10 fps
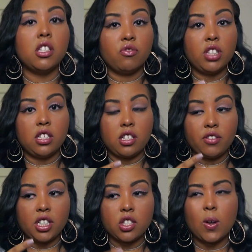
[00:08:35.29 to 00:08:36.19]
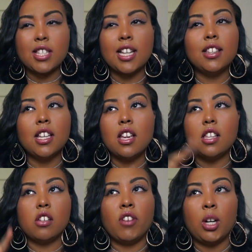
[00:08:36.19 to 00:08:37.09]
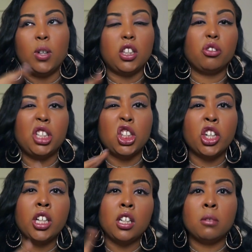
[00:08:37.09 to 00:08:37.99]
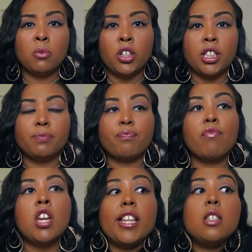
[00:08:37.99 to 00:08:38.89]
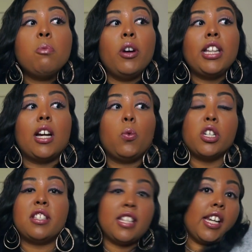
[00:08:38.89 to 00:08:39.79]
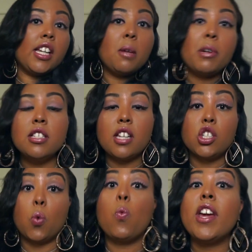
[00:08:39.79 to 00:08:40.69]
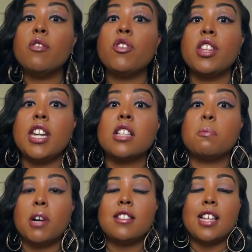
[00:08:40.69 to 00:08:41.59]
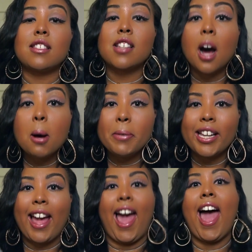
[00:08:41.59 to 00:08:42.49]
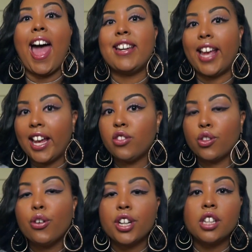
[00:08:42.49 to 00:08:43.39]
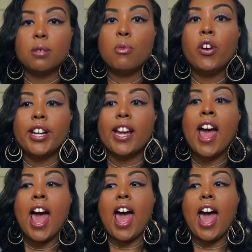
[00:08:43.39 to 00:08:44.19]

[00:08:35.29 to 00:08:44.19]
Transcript: It's really serious. So I sent this around, what, 3:30 in the morning. At this point, like, we're sitting in the bus station waiting for the next bus that's coming at 8:30 in the morning.